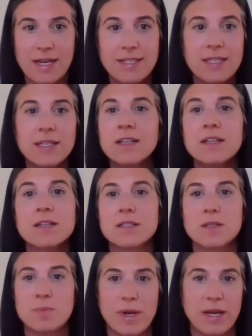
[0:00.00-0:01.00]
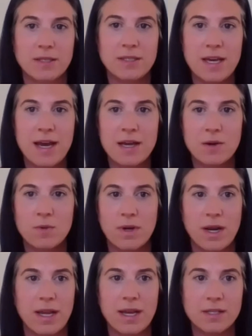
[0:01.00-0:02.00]
I didn't expect that
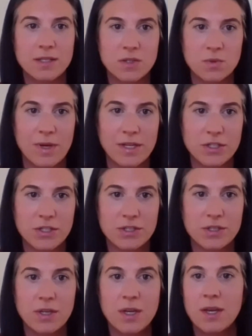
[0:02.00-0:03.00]
when I had switched